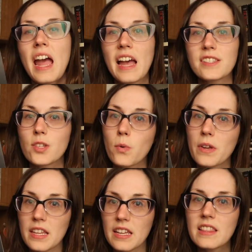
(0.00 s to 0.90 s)
And so
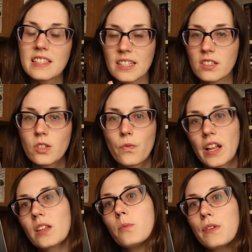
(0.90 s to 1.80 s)
within this little
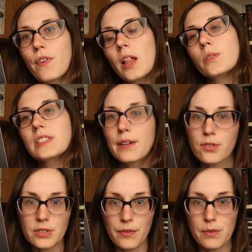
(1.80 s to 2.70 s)
novella, we follow
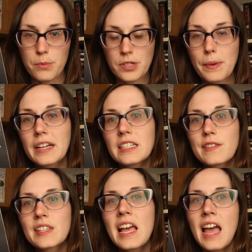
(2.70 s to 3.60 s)
several different
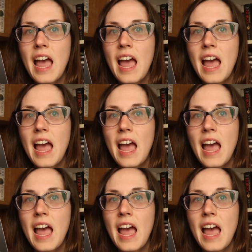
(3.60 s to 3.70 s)
perspectives.